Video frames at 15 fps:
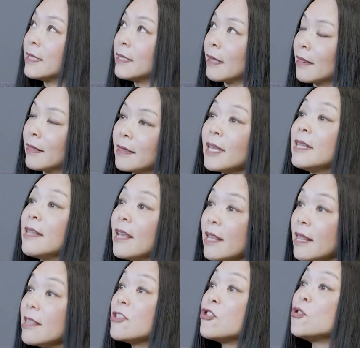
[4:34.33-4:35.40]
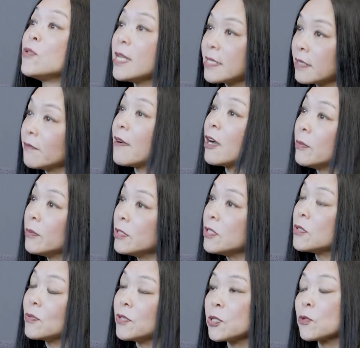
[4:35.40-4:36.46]
and in today's
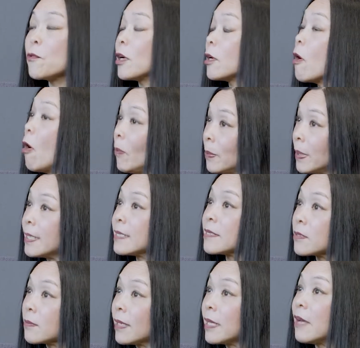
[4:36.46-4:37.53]
environments, which is quite complex as well,